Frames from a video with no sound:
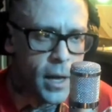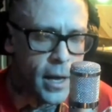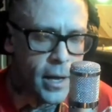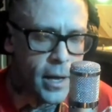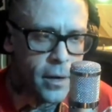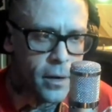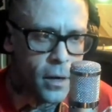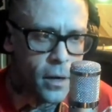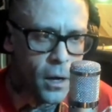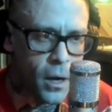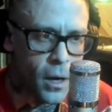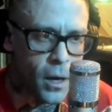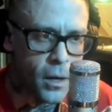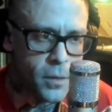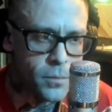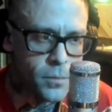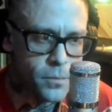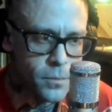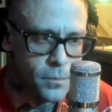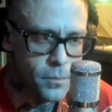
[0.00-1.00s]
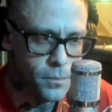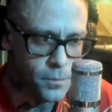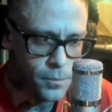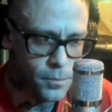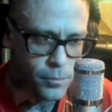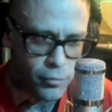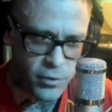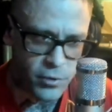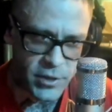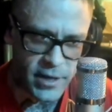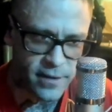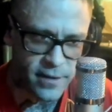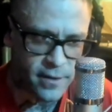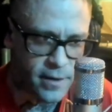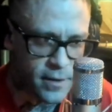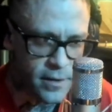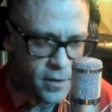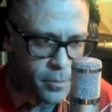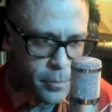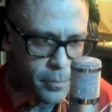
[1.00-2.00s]
and uh,
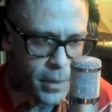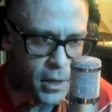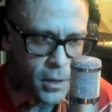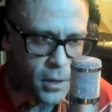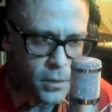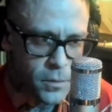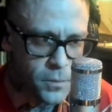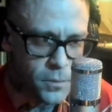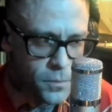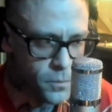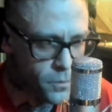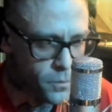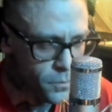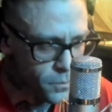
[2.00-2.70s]
presented it to Bill.